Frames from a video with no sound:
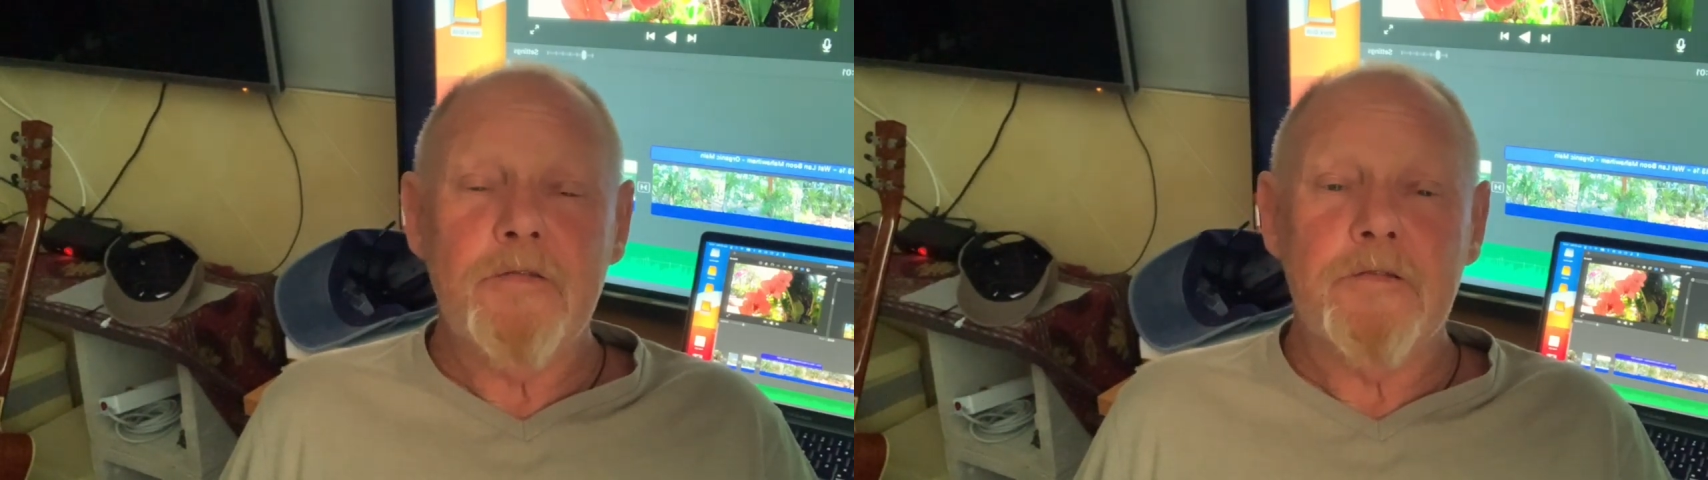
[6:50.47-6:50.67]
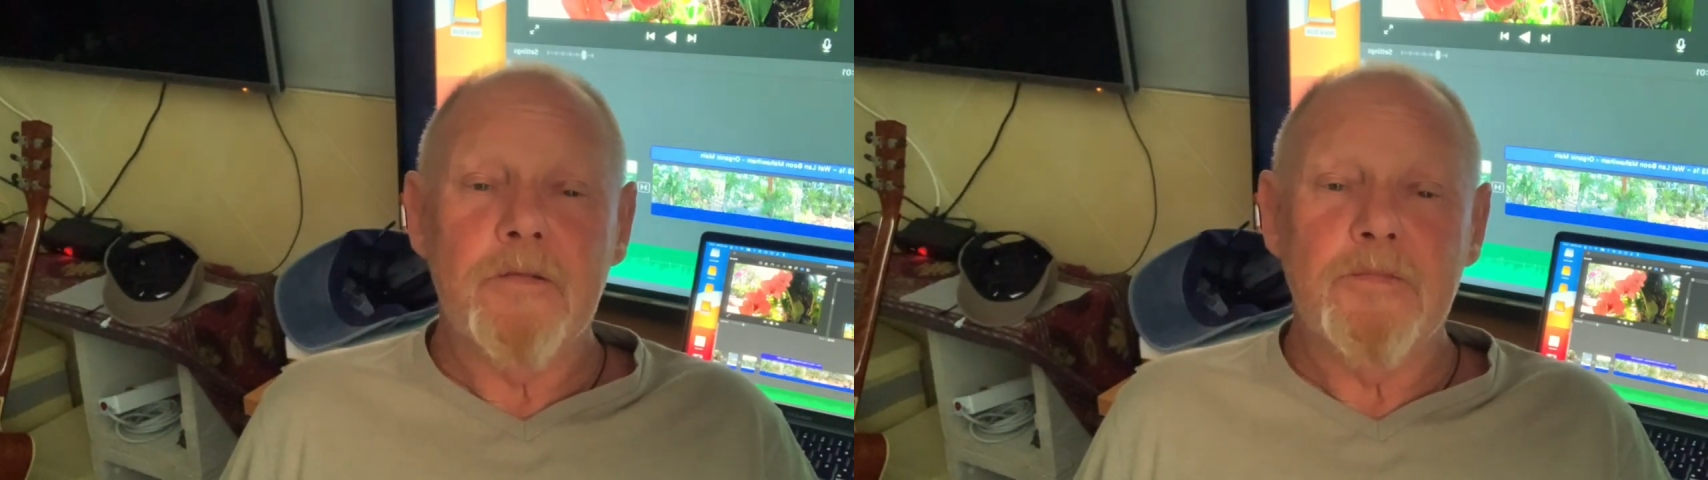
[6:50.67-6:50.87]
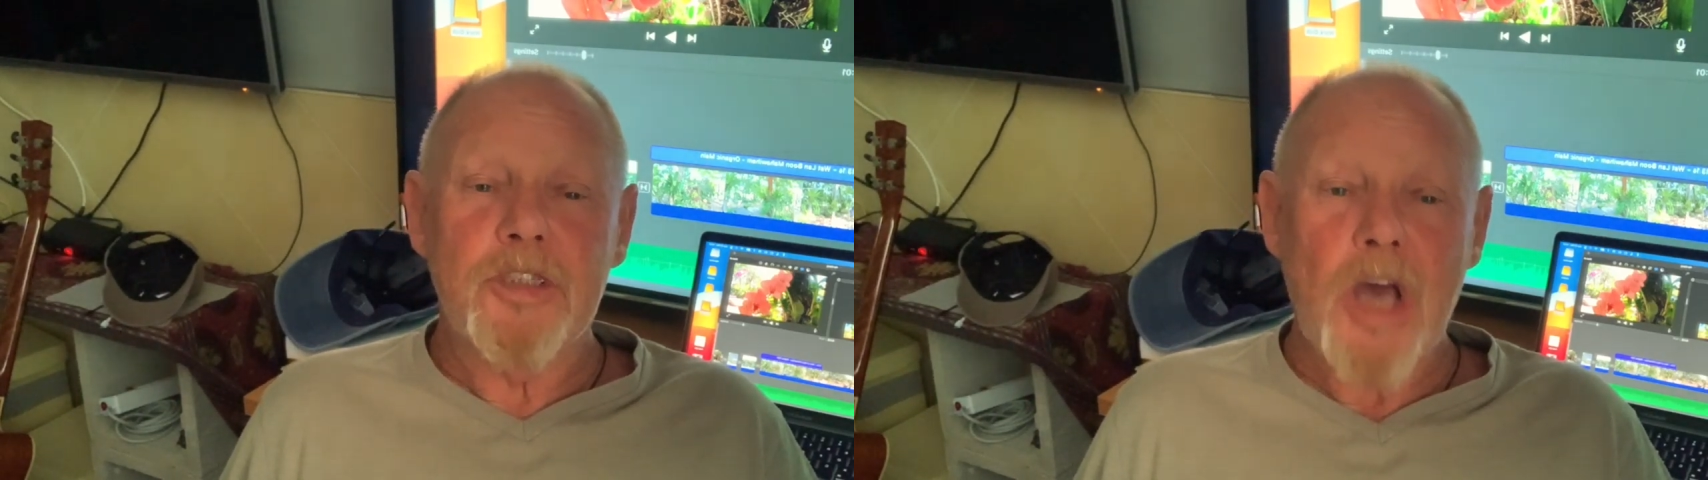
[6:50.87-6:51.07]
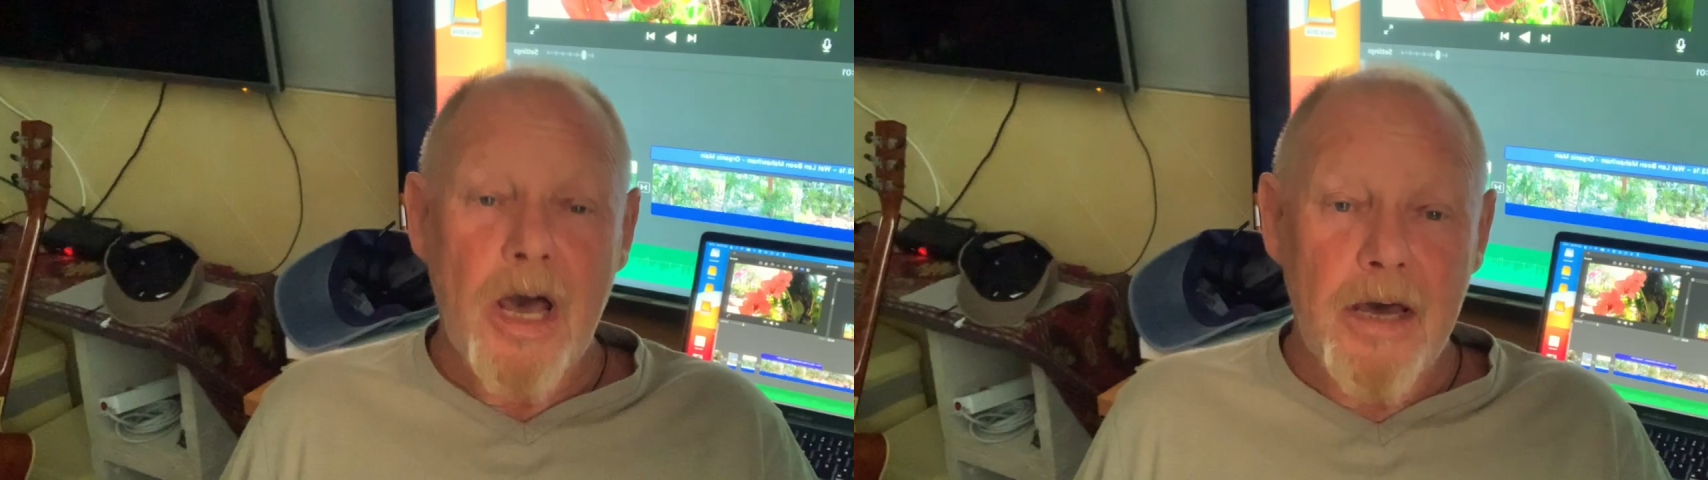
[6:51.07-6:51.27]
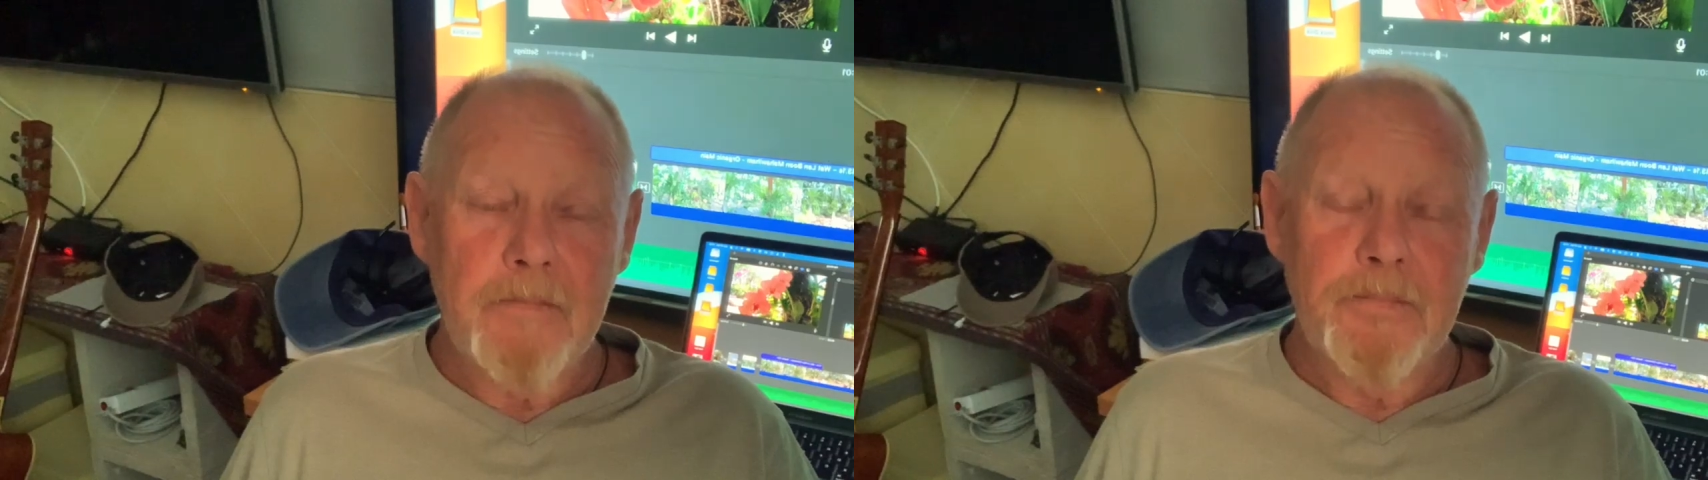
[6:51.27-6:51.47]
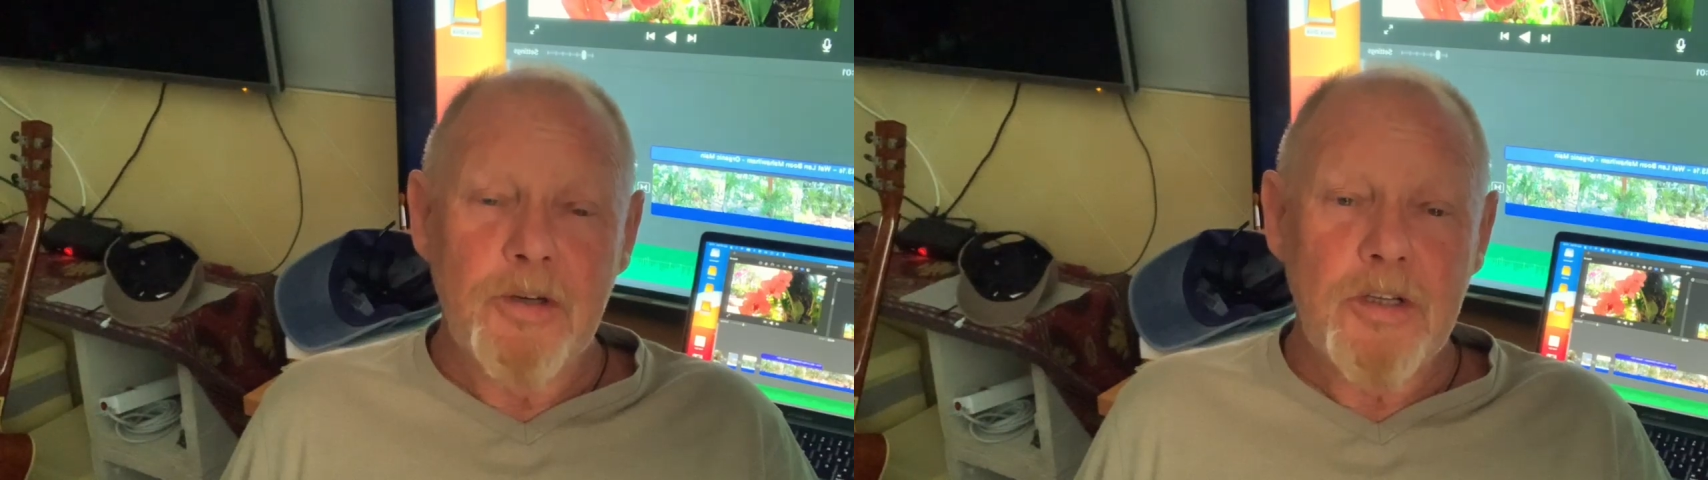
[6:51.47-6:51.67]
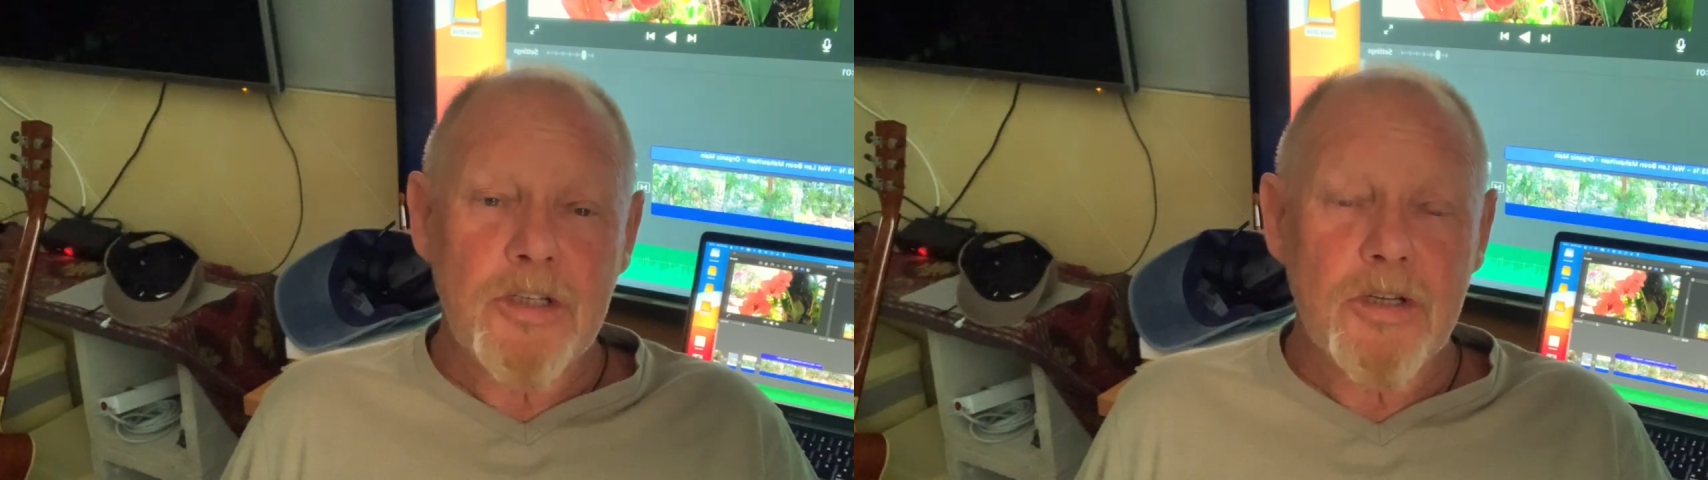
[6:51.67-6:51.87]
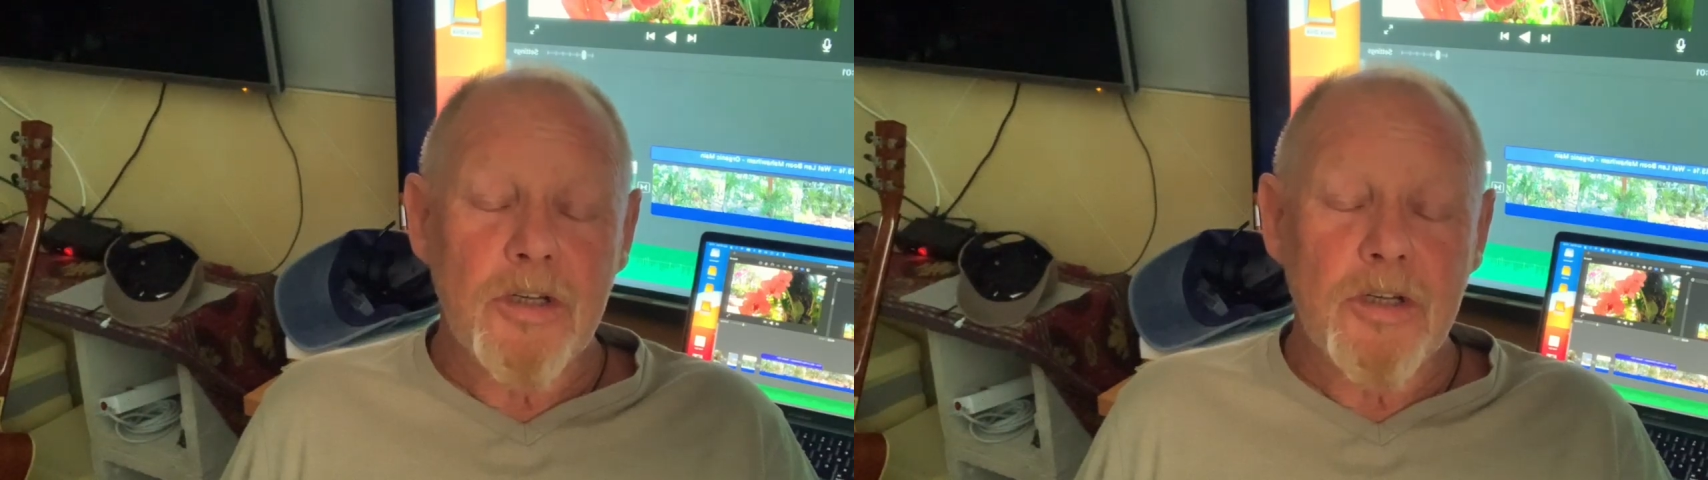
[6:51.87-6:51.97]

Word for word: from Cha'am Beach,